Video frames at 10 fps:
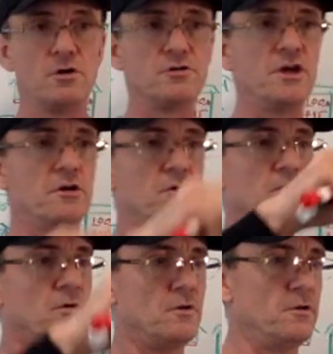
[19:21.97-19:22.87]
You take
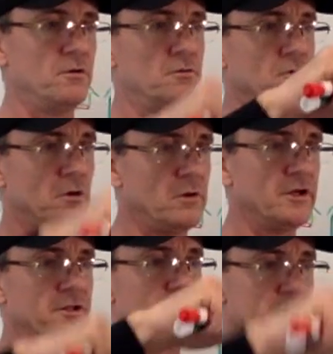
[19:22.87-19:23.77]
your phone and you go
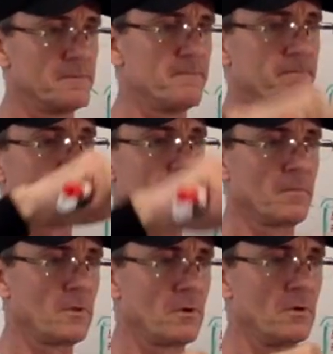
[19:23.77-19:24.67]
like this.
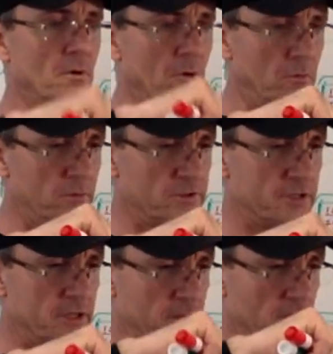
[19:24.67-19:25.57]
Oh,
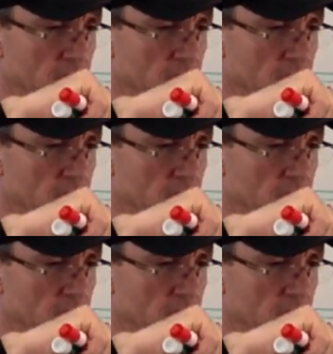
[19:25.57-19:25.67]
what's that?